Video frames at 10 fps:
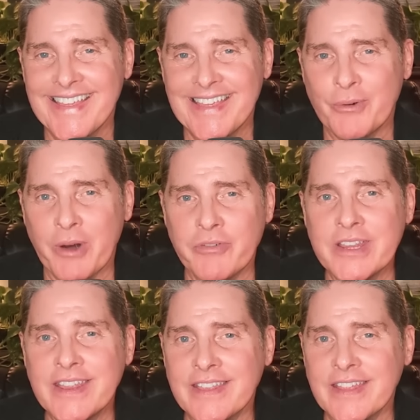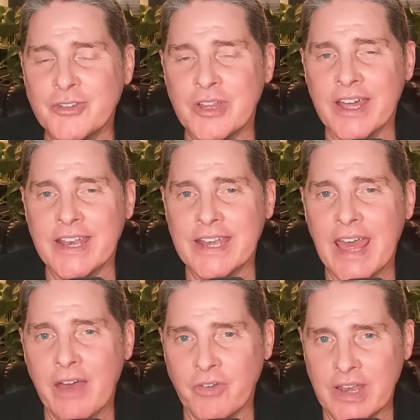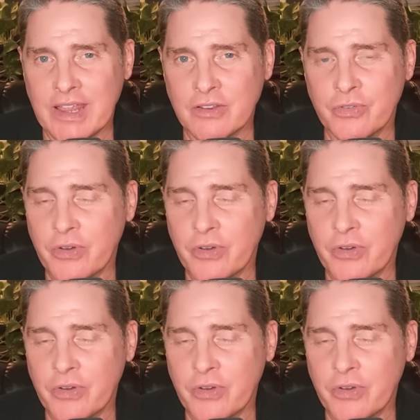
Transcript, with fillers: well, everything that's done in heaven is